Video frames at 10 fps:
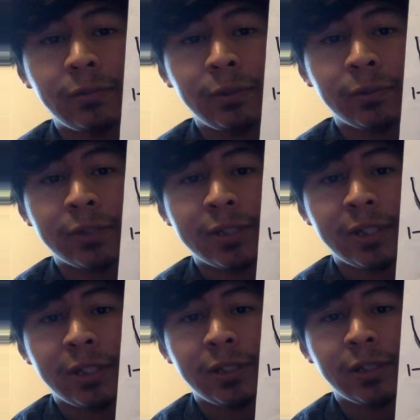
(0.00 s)
we will
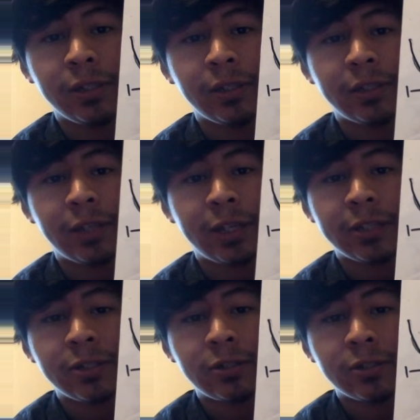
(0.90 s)
see that
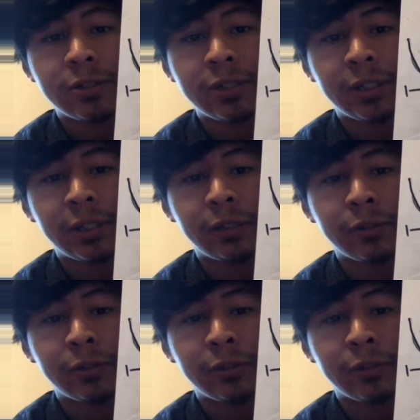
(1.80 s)
it starts to get